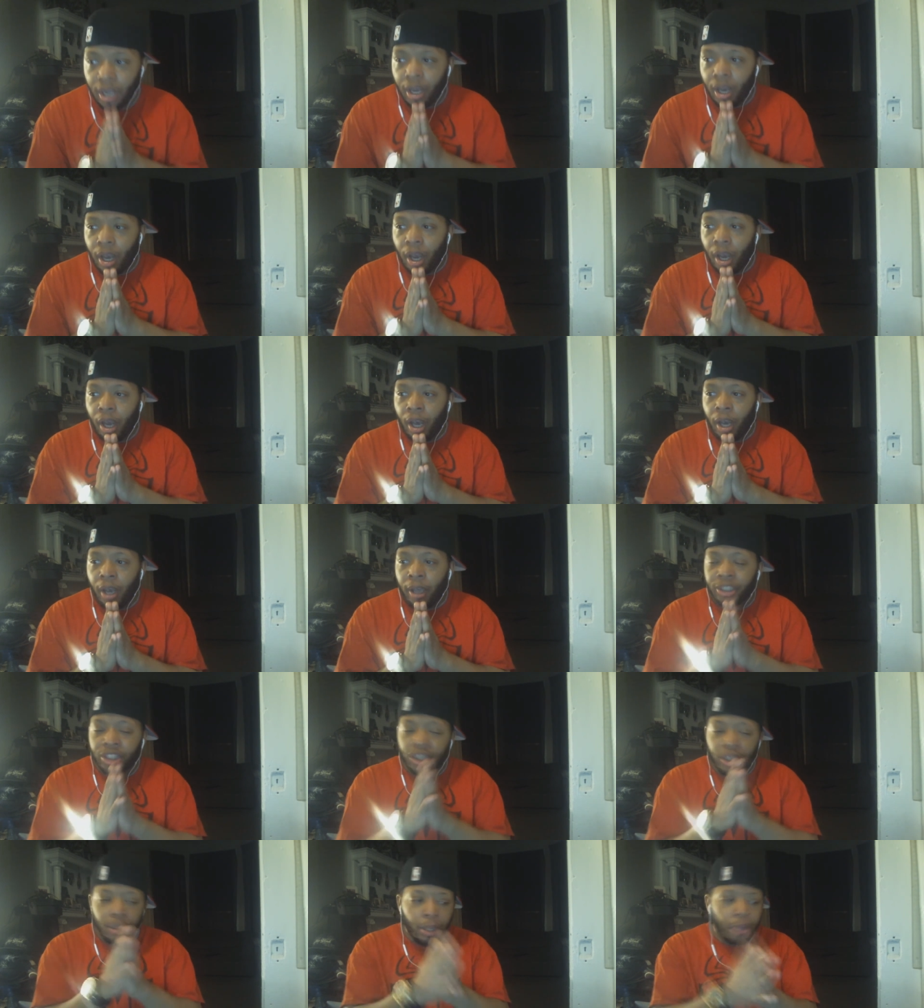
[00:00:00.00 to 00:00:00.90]
Uh, I've
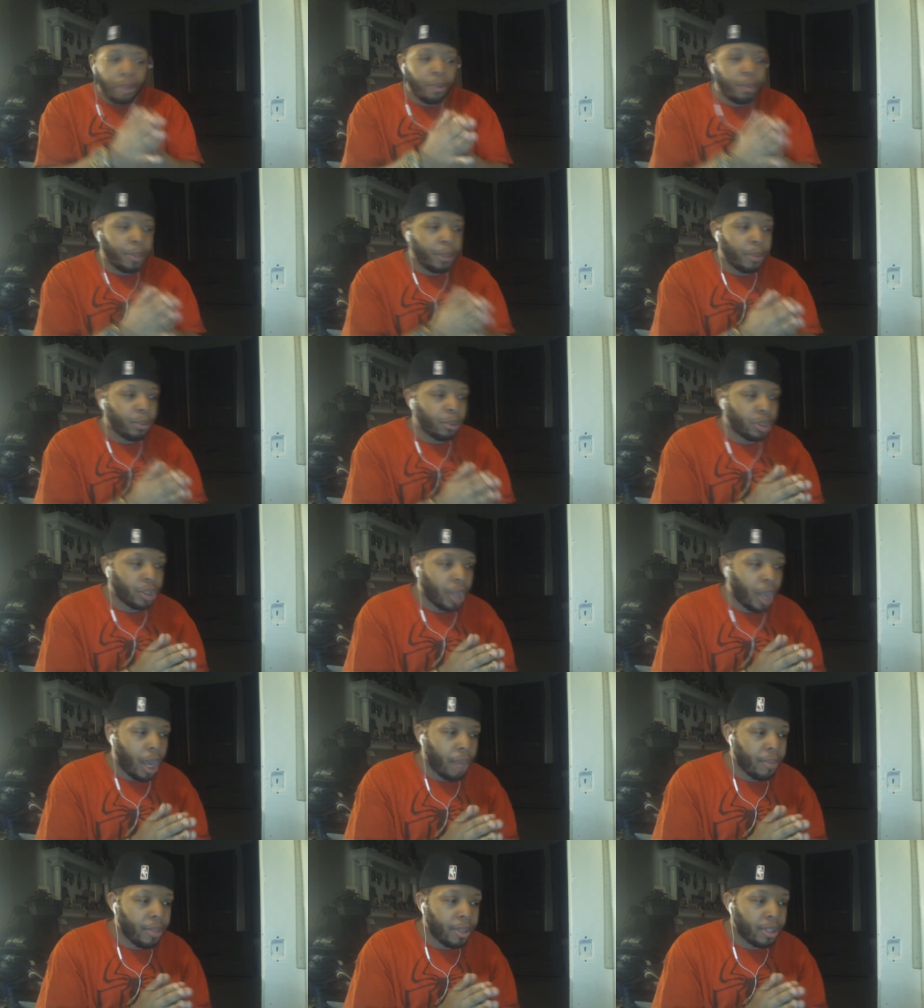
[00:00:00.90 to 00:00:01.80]
seen other people's
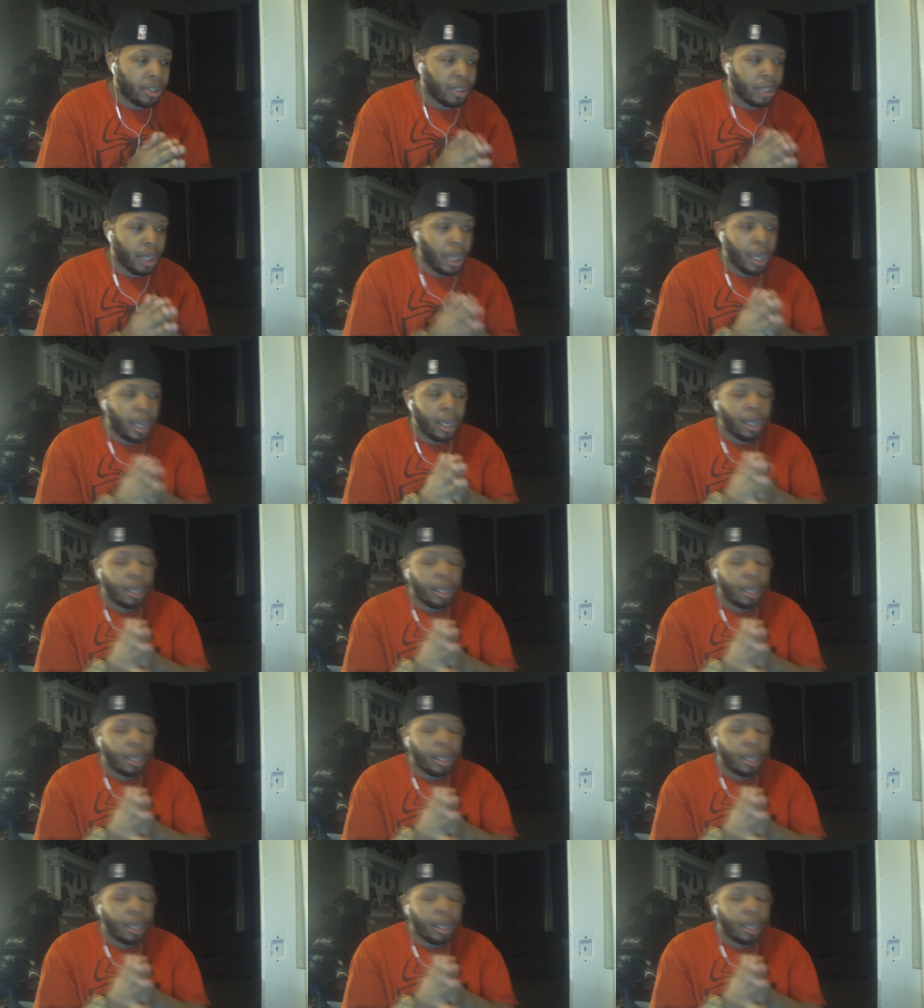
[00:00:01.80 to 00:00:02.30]
comments saying